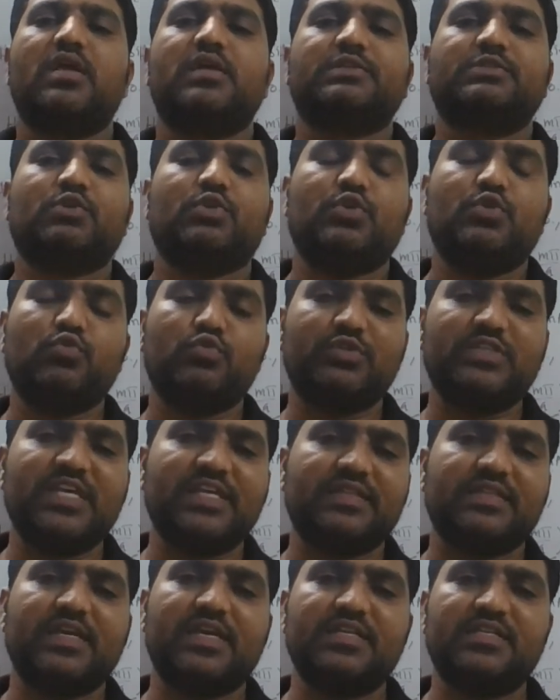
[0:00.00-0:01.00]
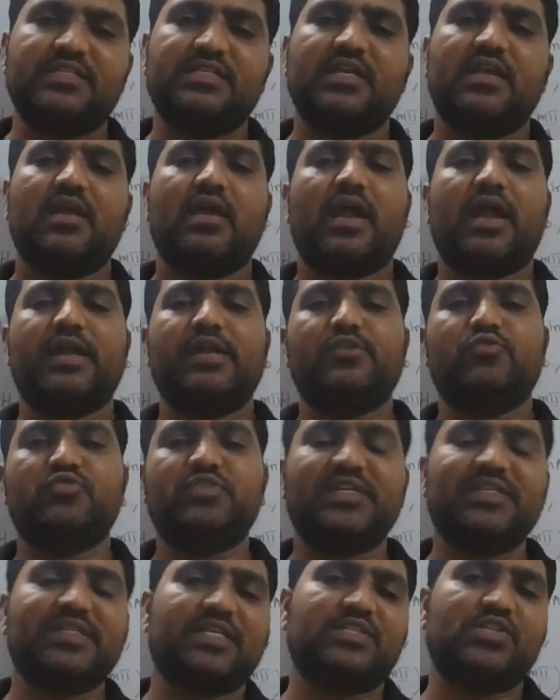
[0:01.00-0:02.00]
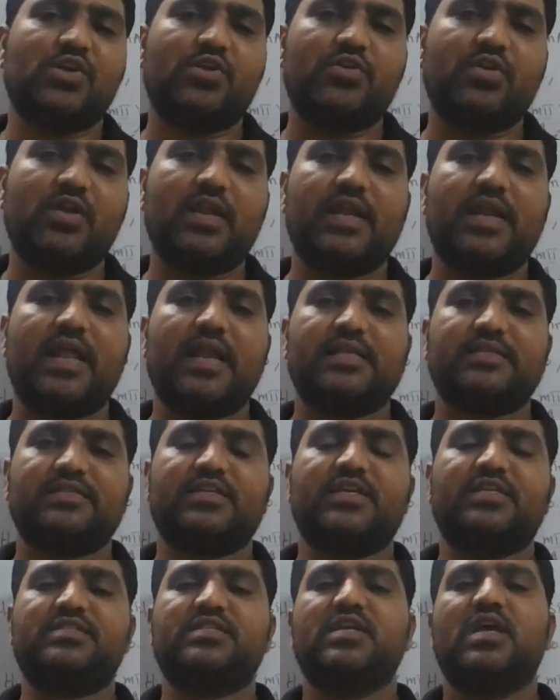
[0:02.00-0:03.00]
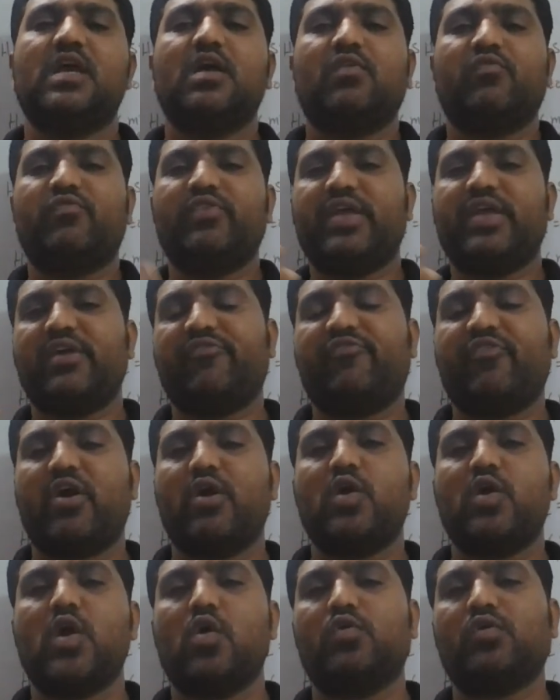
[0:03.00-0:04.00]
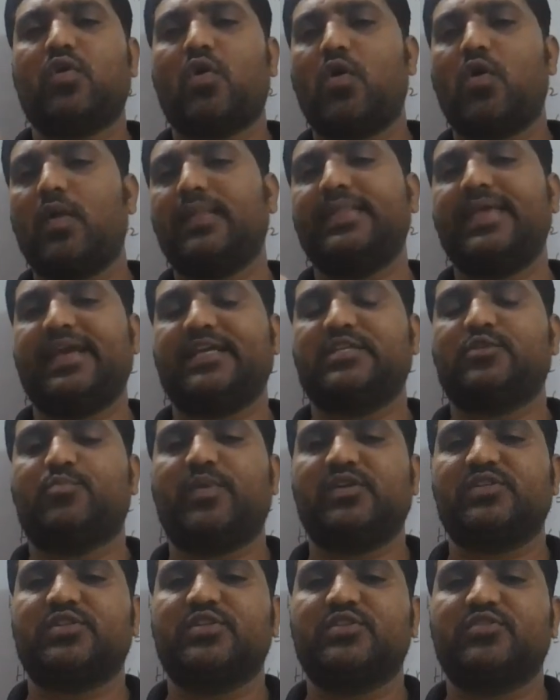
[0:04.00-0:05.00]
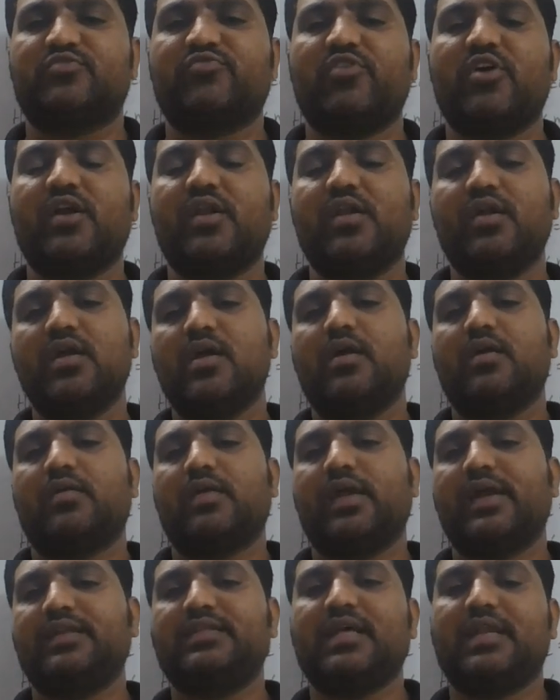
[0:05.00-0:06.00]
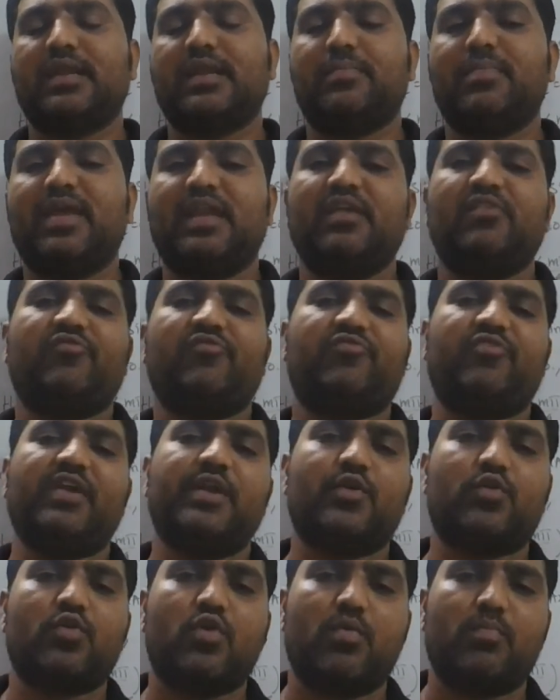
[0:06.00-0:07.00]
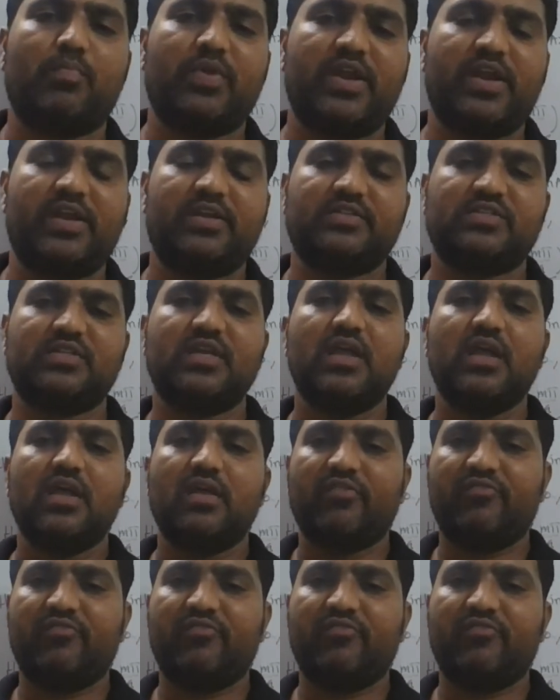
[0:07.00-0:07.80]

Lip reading: So using this and using the general analysis, we have found out all the expressions for, right, the remaining field components.